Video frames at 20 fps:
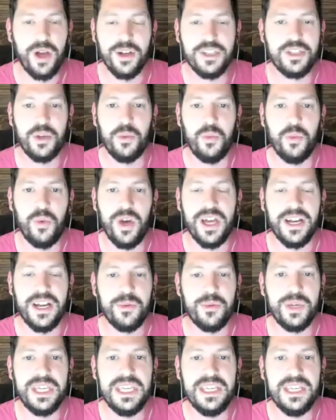So
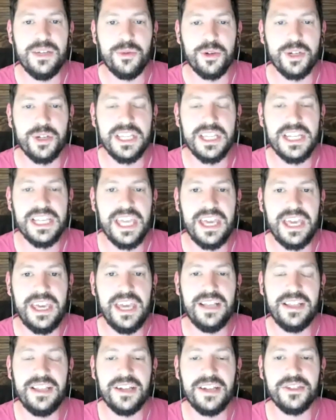what? We we're gonna get
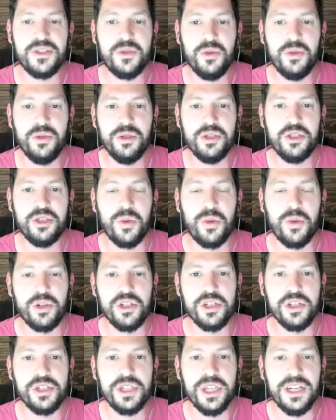kicked out of school, so
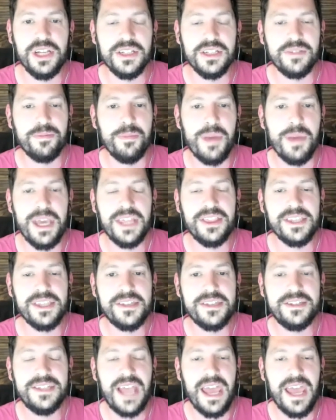we're just gonna make
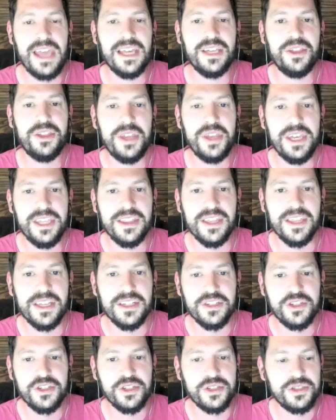this tank thing
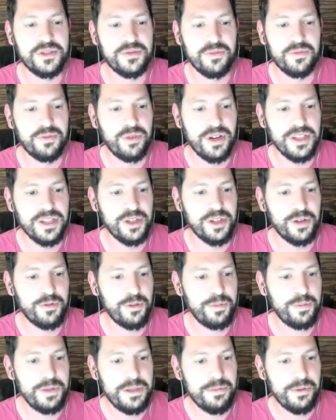that just runs
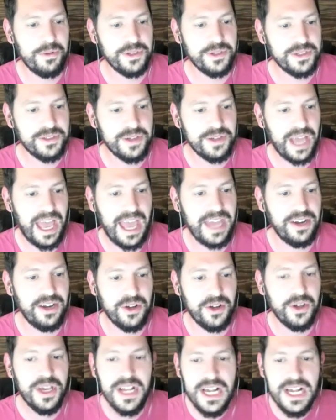over people. And I
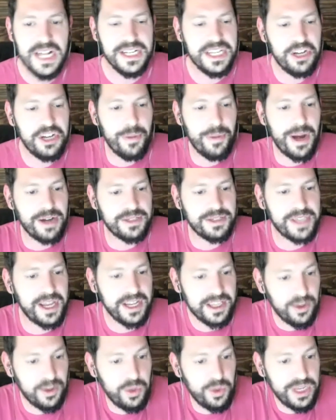don't know. Niedermeyer's got
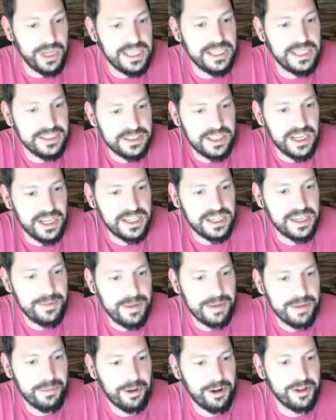to go. He's gonna
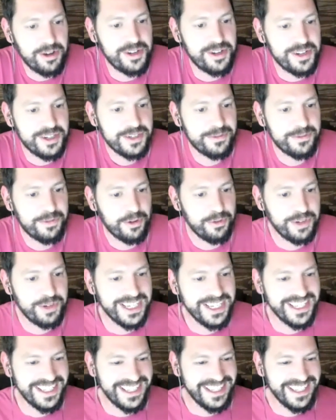commit murder for
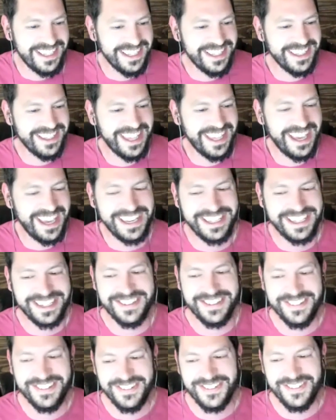real.
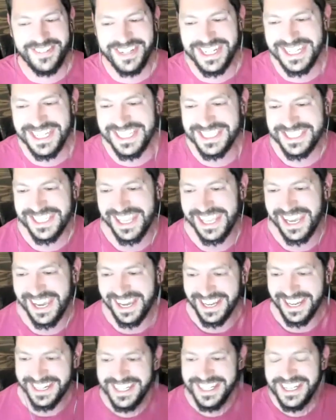Like, what is
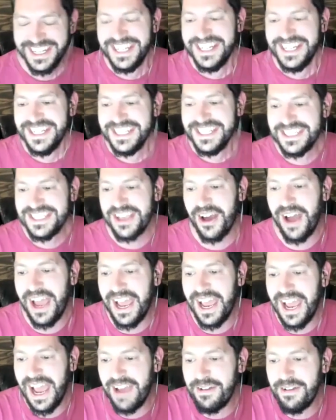that? So
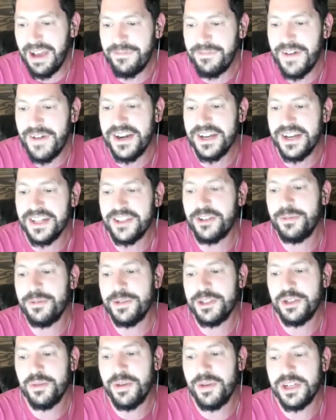I I, I yeah. found it a little
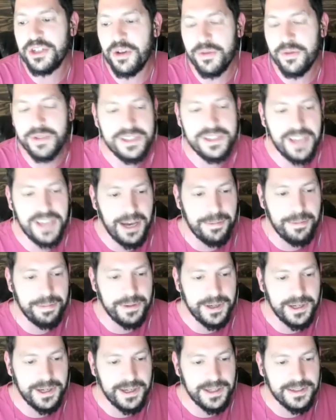bit too much over the top
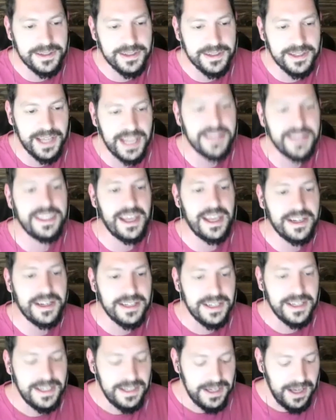uh, at the
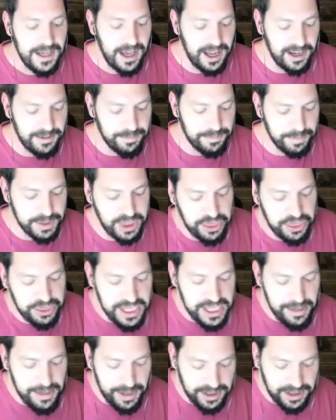end. Um, but the
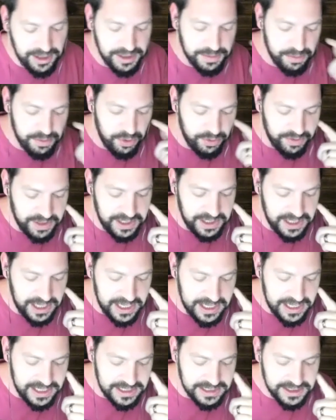thing about this movie
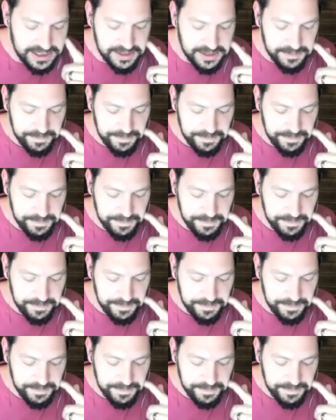is,